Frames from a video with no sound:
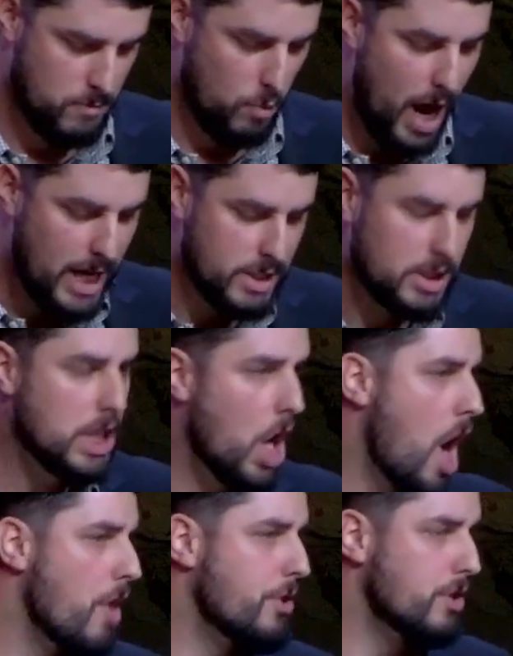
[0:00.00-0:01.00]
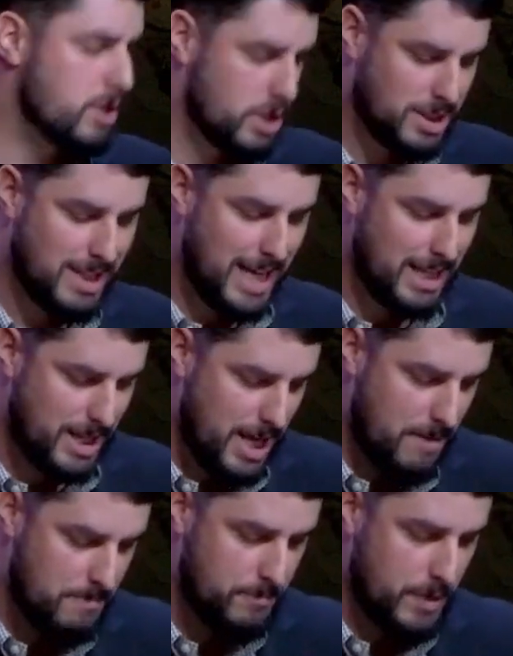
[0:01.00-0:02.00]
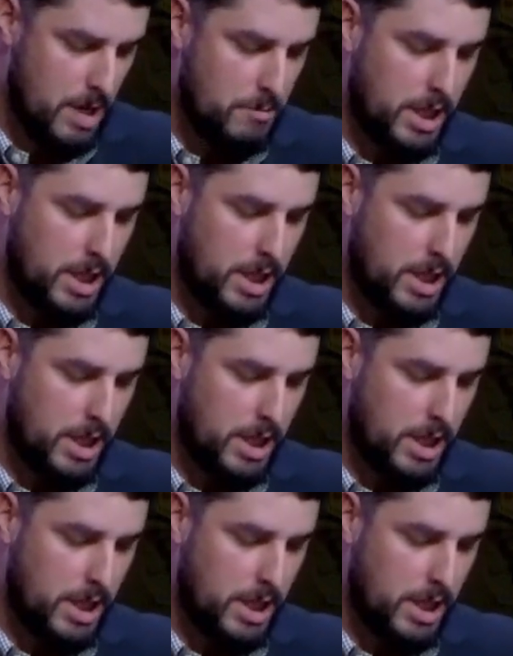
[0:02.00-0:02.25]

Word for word: Why does the author slight them?